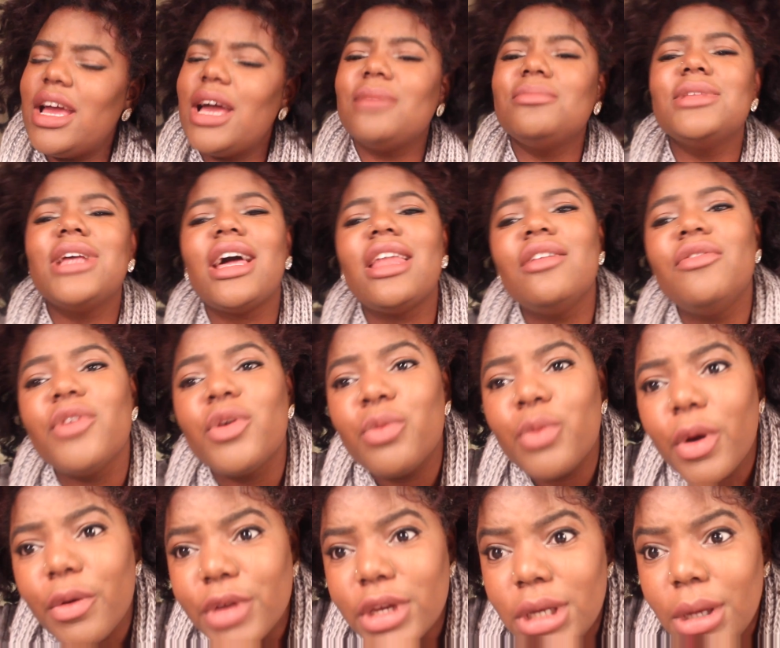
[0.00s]
I'm not even
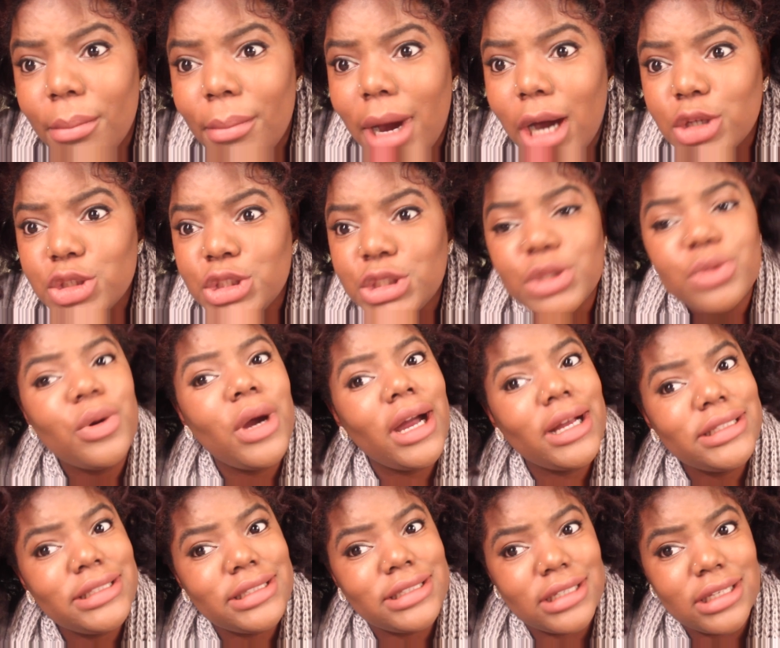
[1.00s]
worried about you,
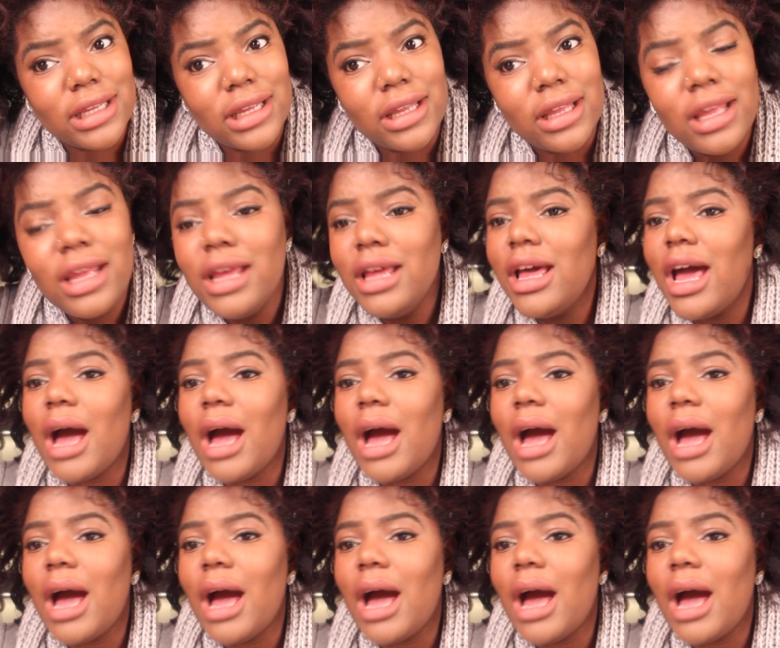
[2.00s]
hunty.